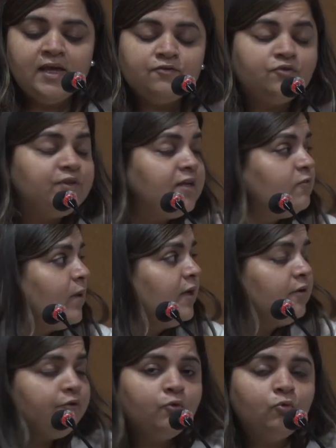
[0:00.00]
So there's
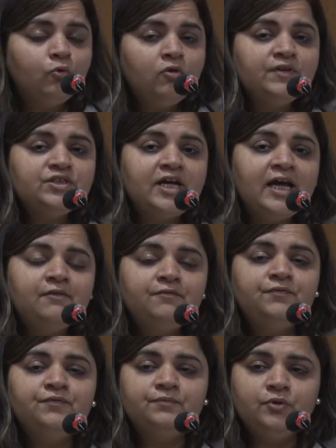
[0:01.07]
one tool which I
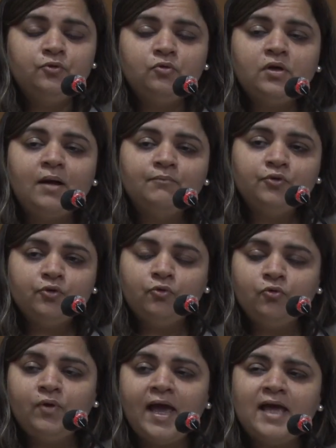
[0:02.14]
have, you know, come
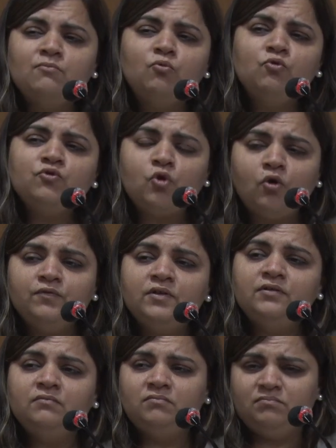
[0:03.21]
through, and most of the